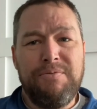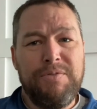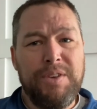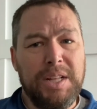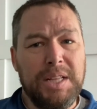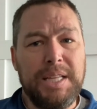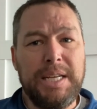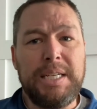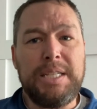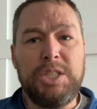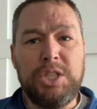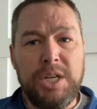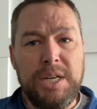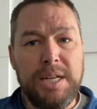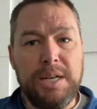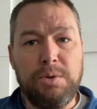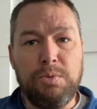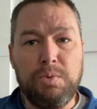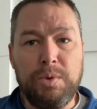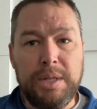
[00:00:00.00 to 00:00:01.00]
felt like she
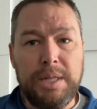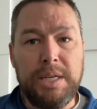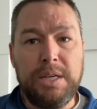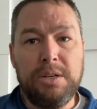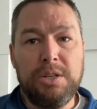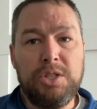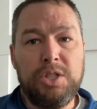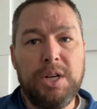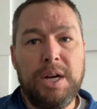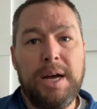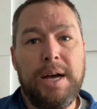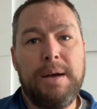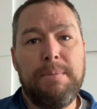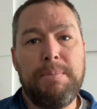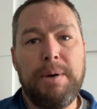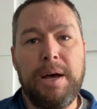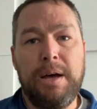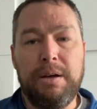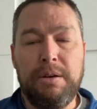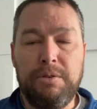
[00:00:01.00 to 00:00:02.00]
did a really good job
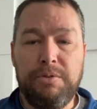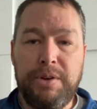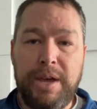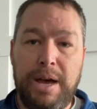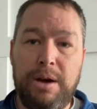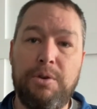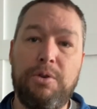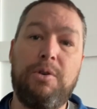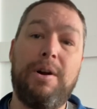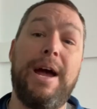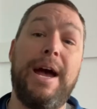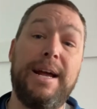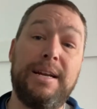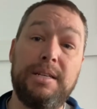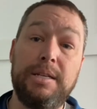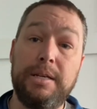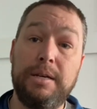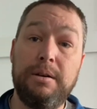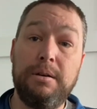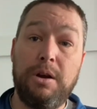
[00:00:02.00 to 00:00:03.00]
of
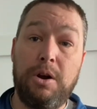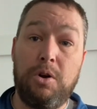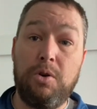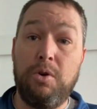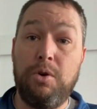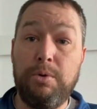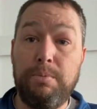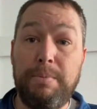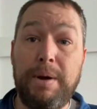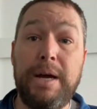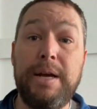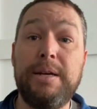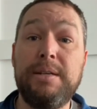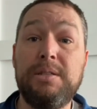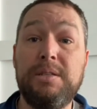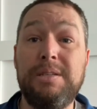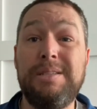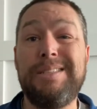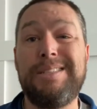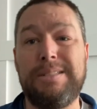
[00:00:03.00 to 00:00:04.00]
counteracting her own
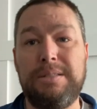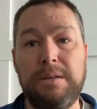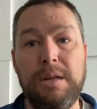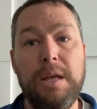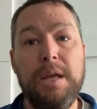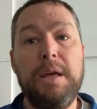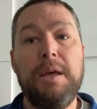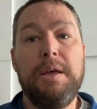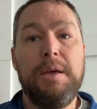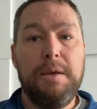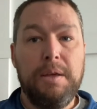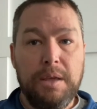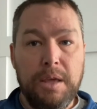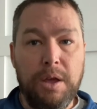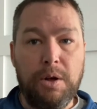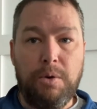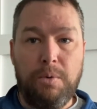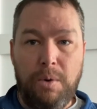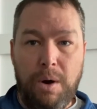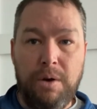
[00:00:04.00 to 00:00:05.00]
biases and,
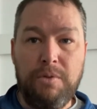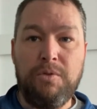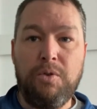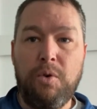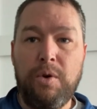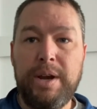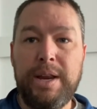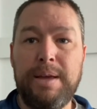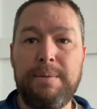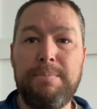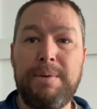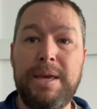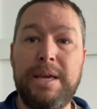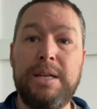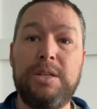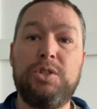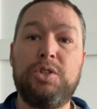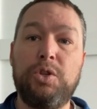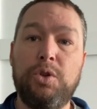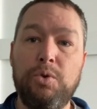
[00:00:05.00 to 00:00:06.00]
avoiding
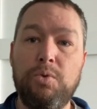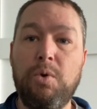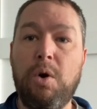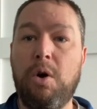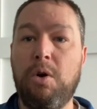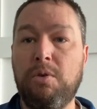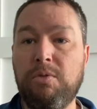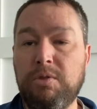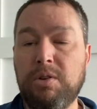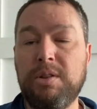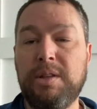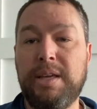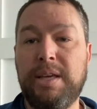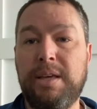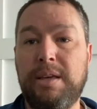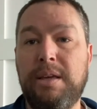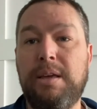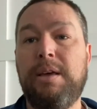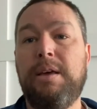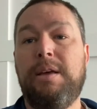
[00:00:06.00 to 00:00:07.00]
being too
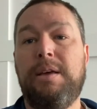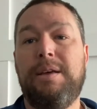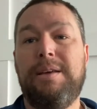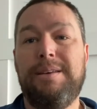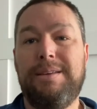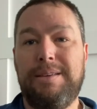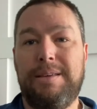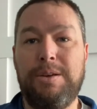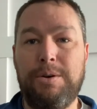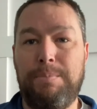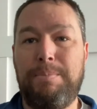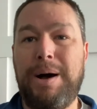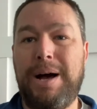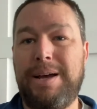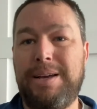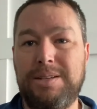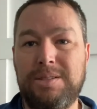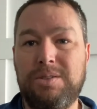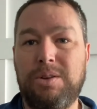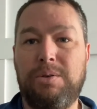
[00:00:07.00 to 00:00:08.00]
overly,
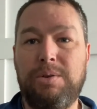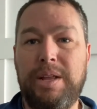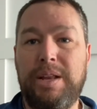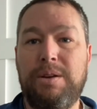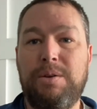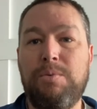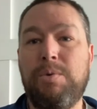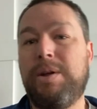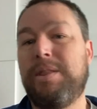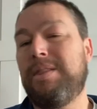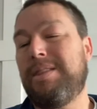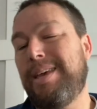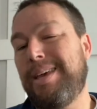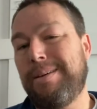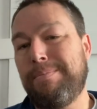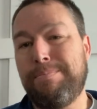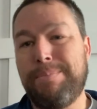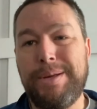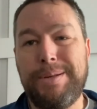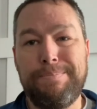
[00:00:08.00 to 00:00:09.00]
biased on any one
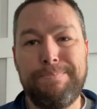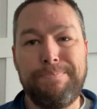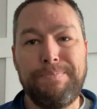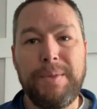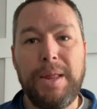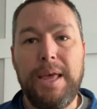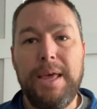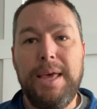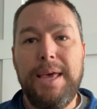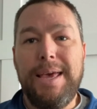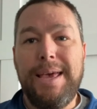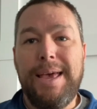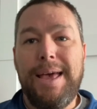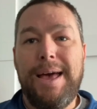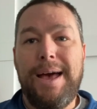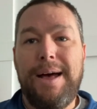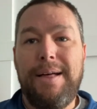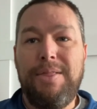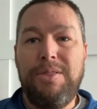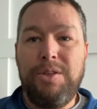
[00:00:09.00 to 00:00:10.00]
thing. But
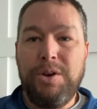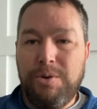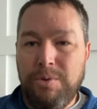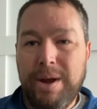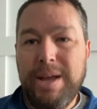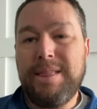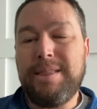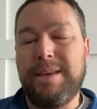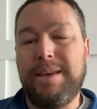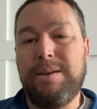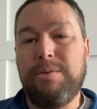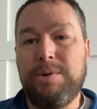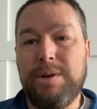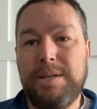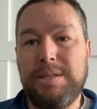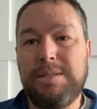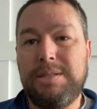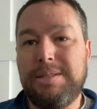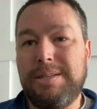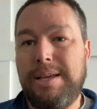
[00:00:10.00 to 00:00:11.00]
the great thing
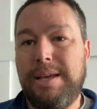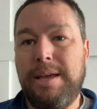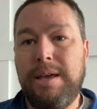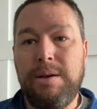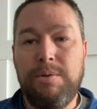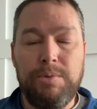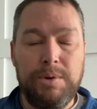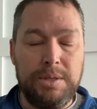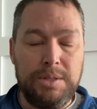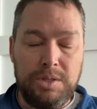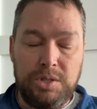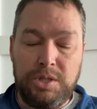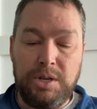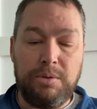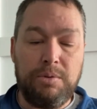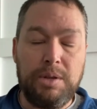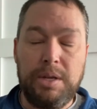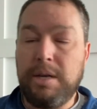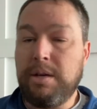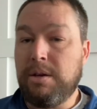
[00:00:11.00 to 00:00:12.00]
was, it was
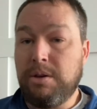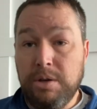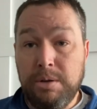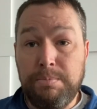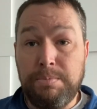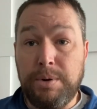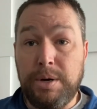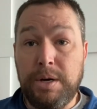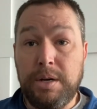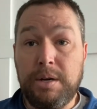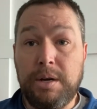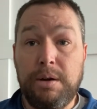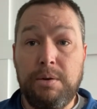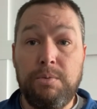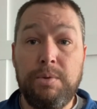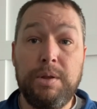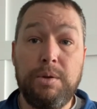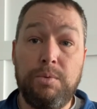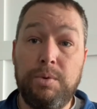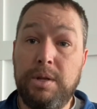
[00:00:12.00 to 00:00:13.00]
generally a good book
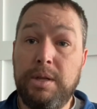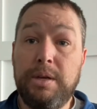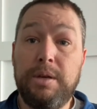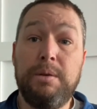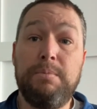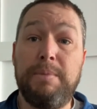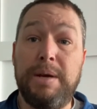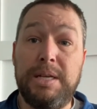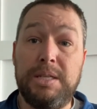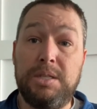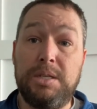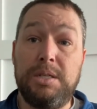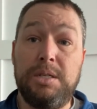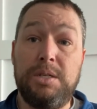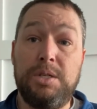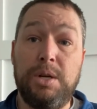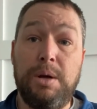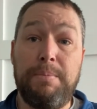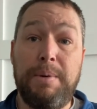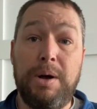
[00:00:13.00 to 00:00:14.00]
with a really good
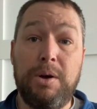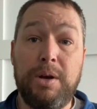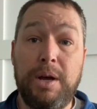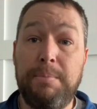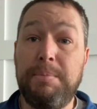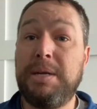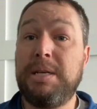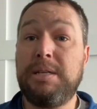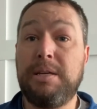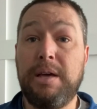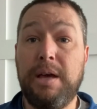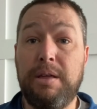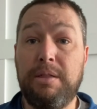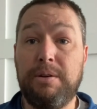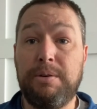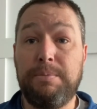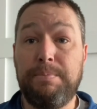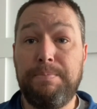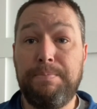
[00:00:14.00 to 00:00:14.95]
message about coming together.